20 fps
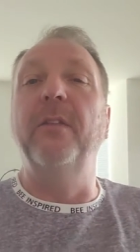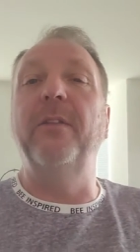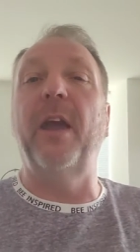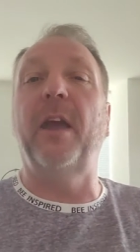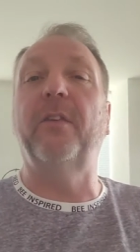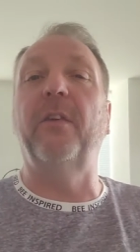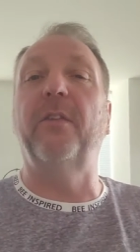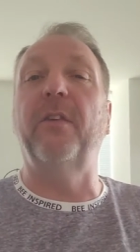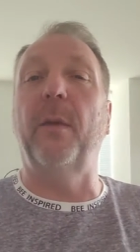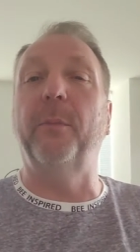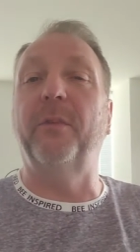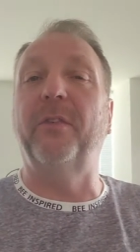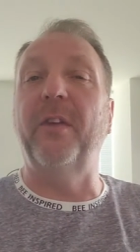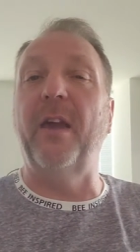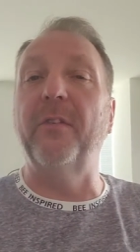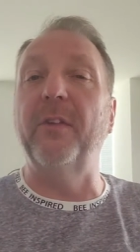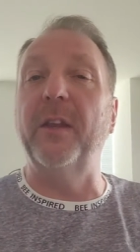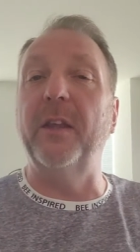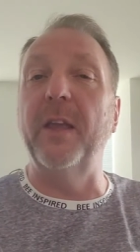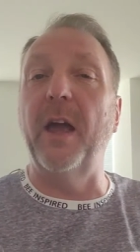Texas up
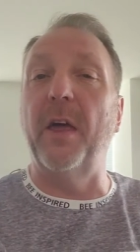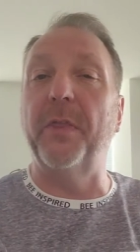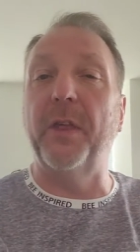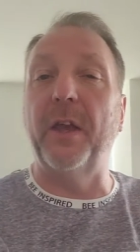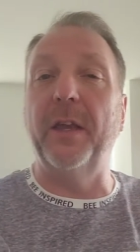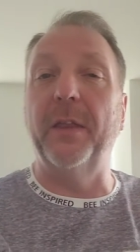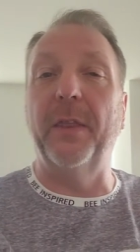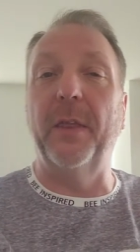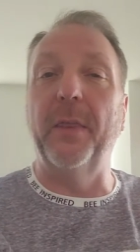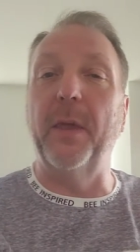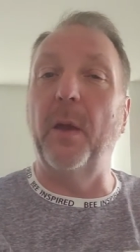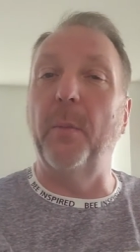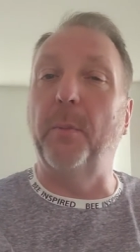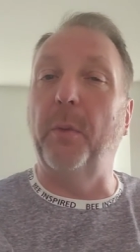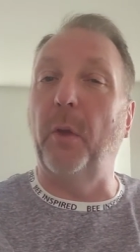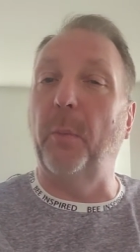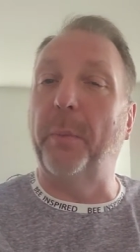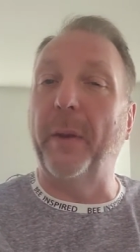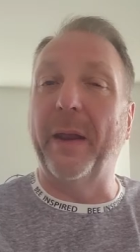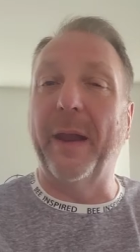seven to nothing, and then their
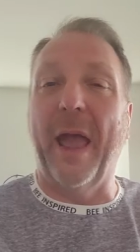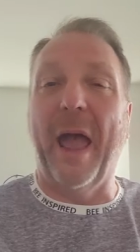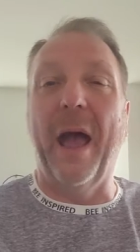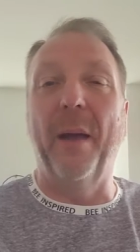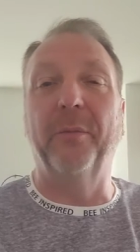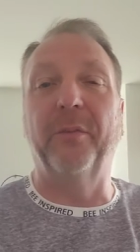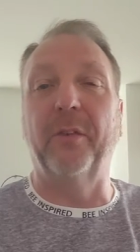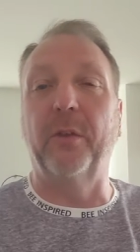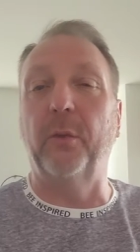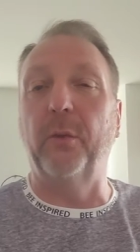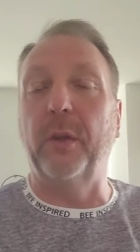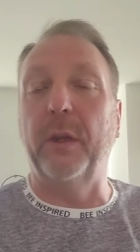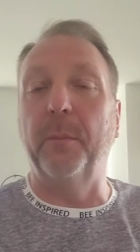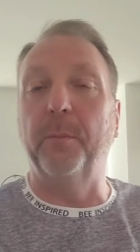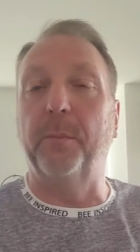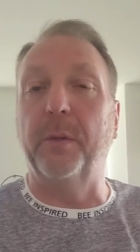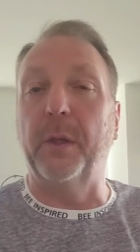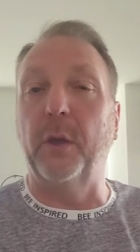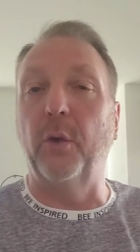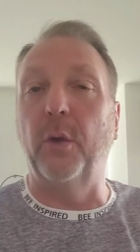bullpen
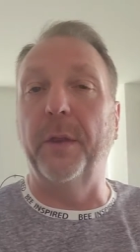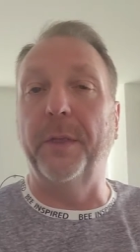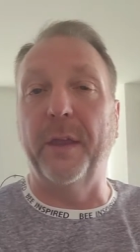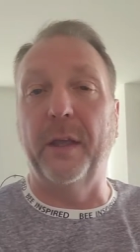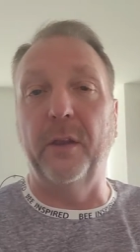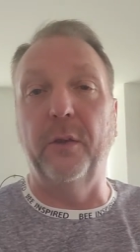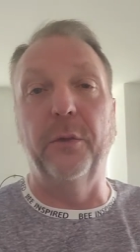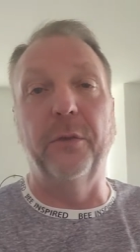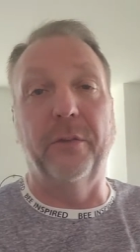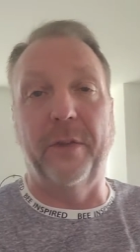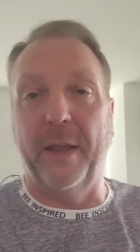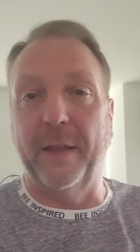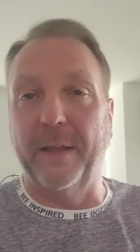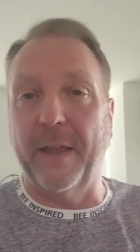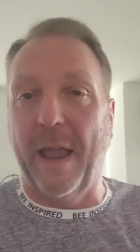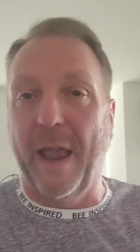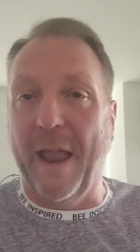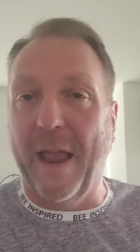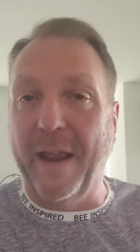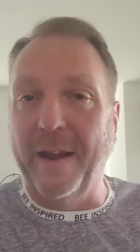absolutely blew it. They lose
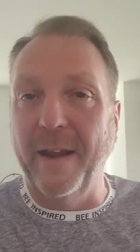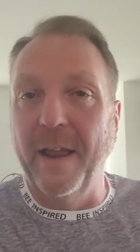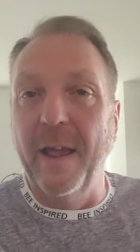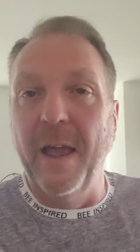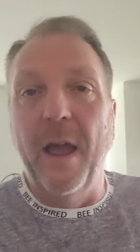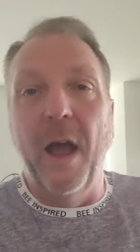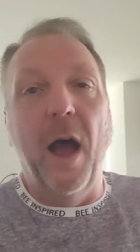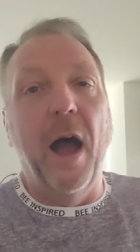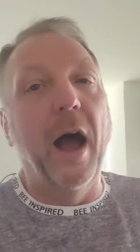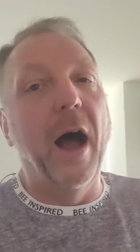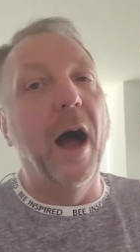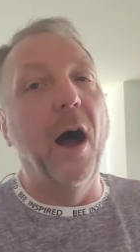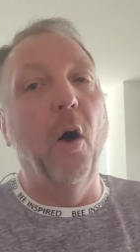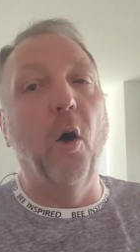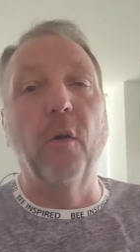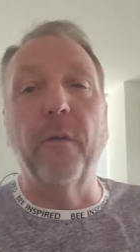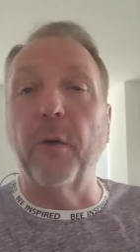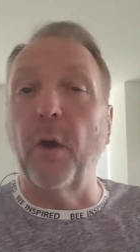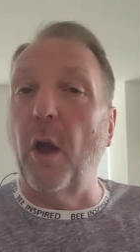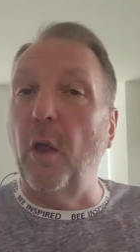ten to eight. Uh,
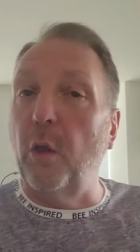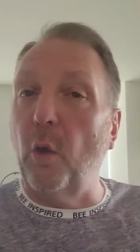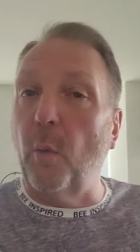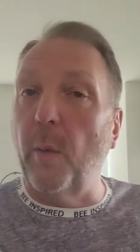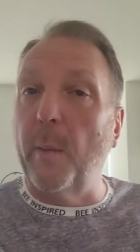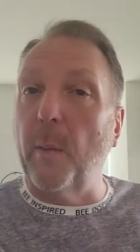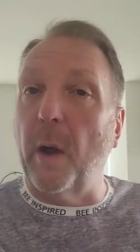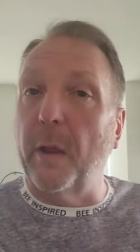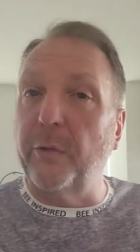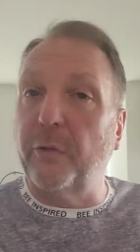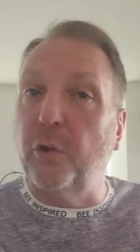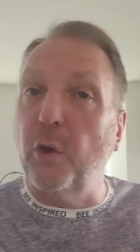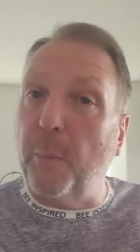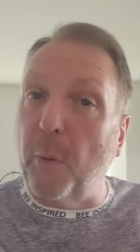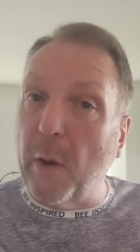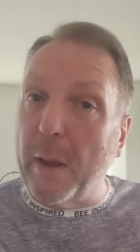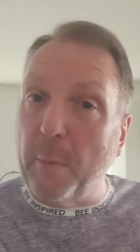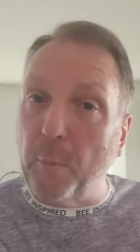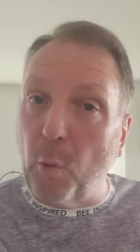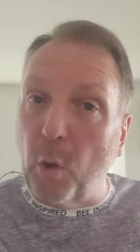overall, though, we won
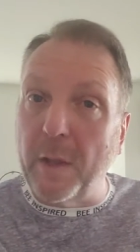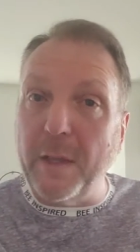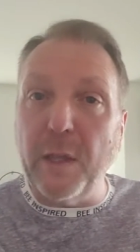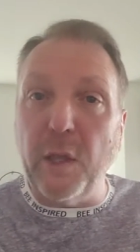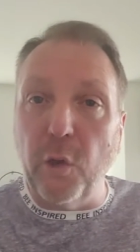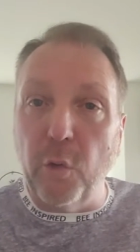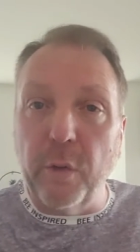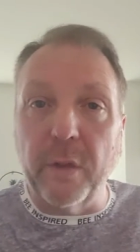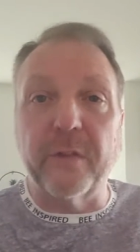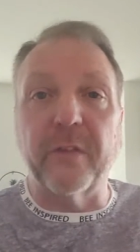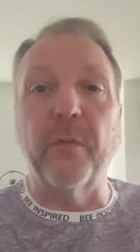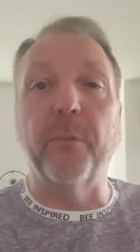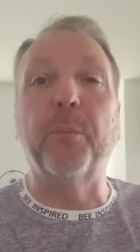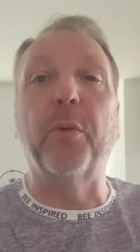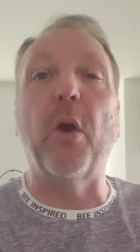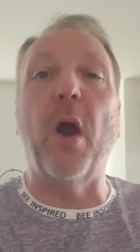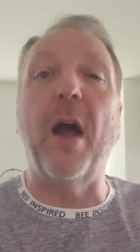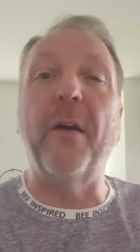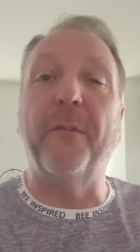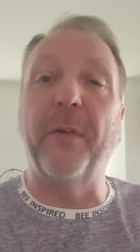2.1 units
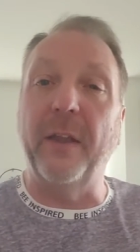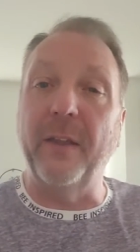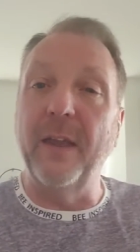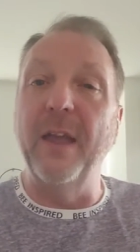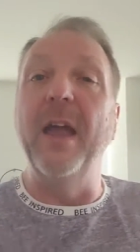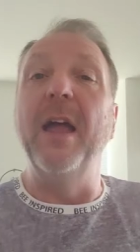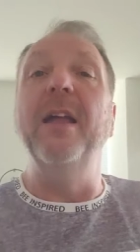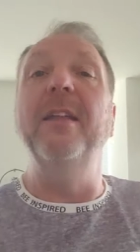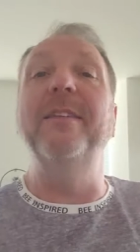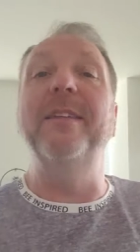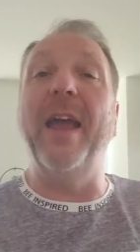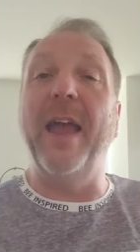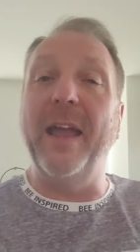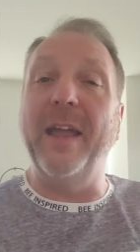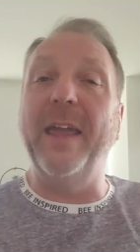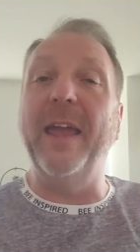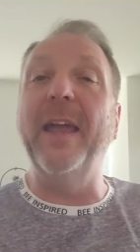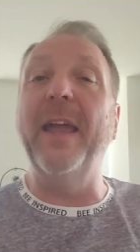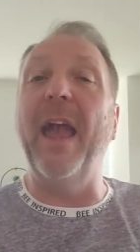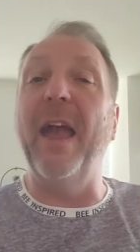of profit
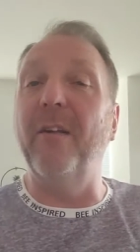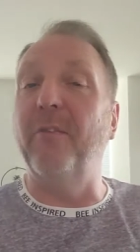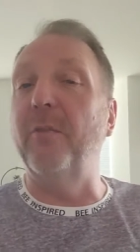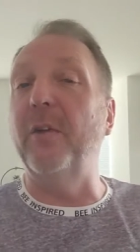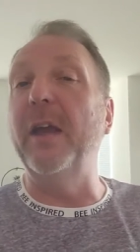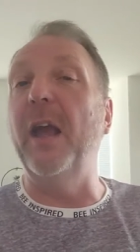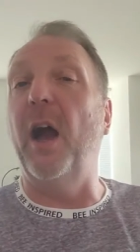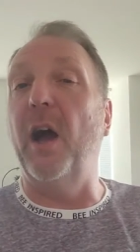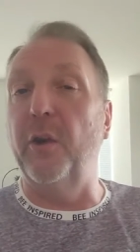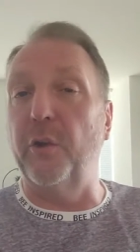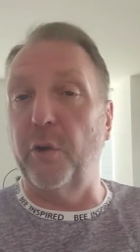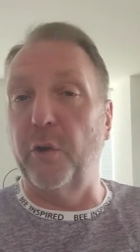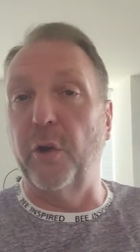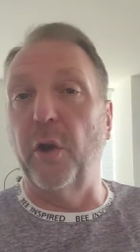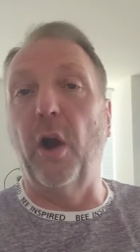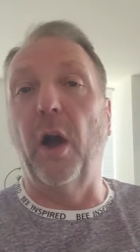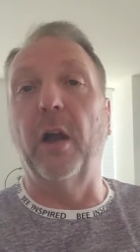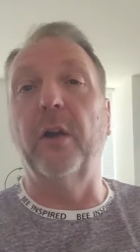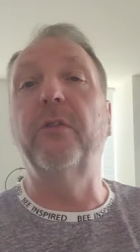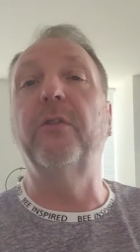taking every
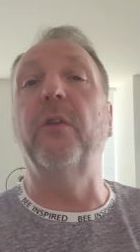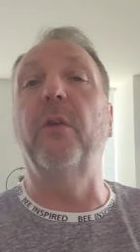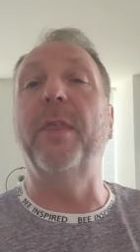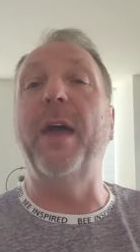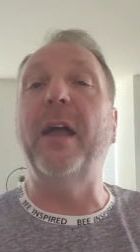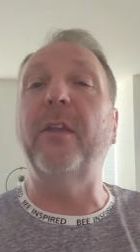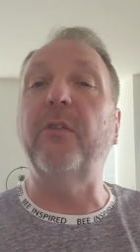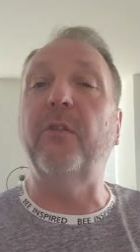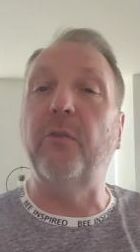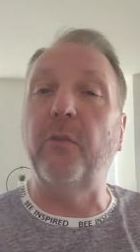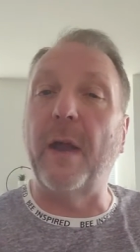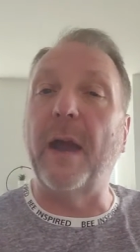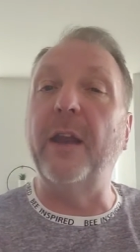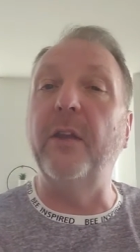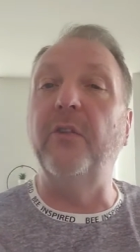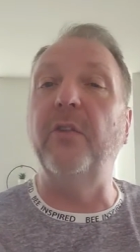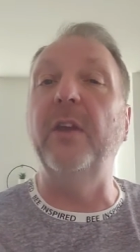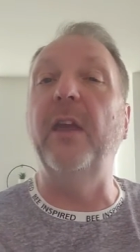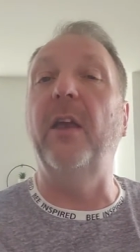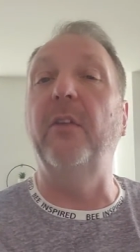underdog. So that
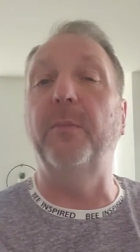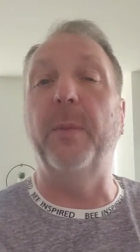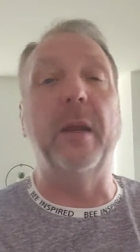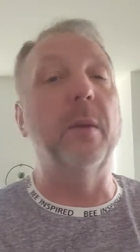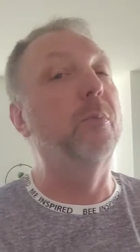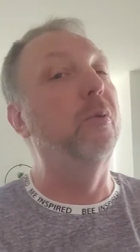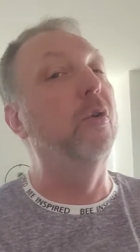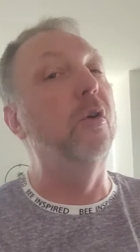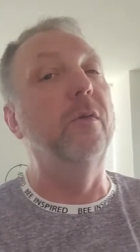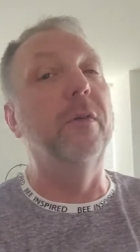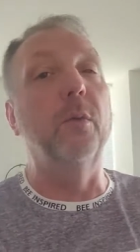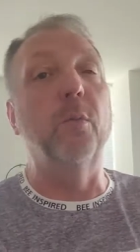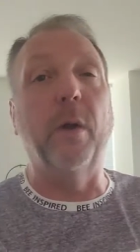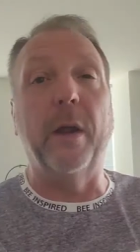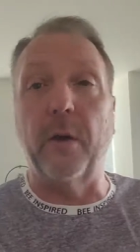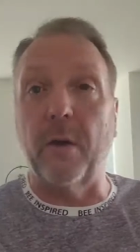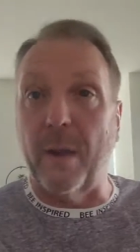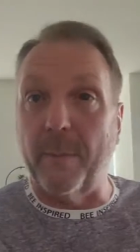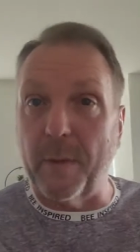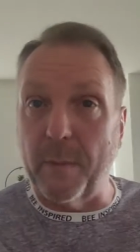strategy has been a proven
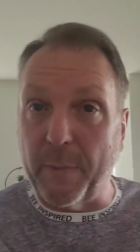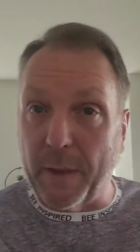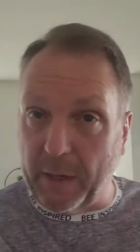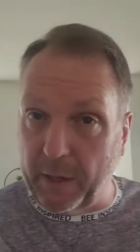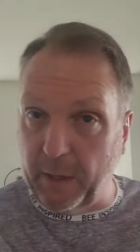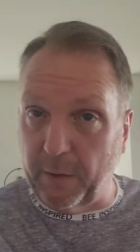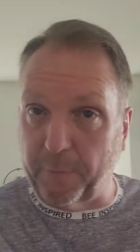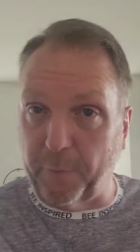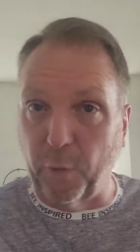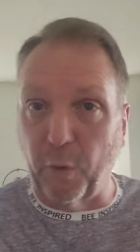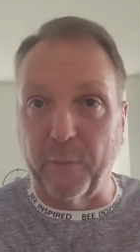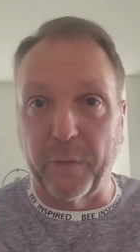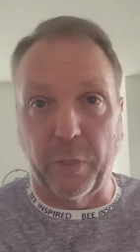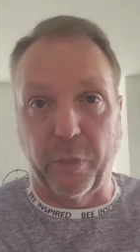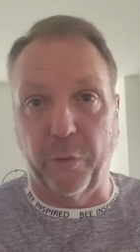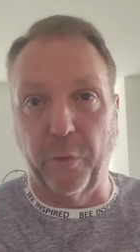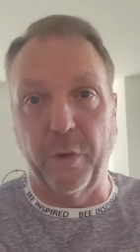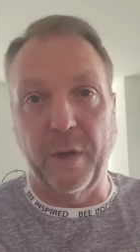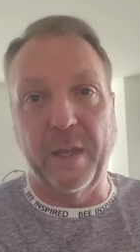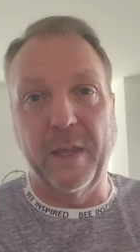winner. I've been betting it for
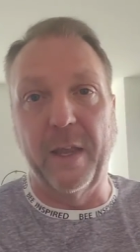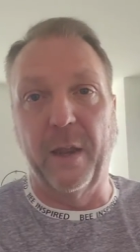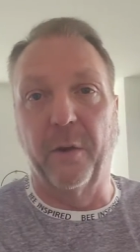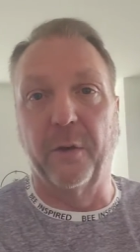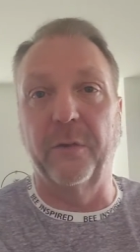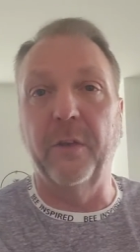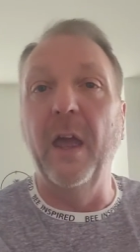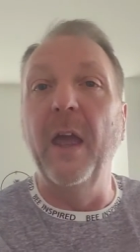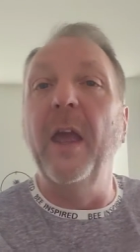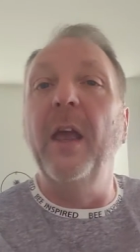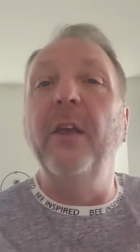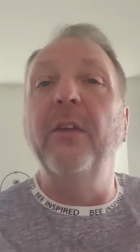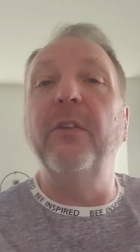over 30 years.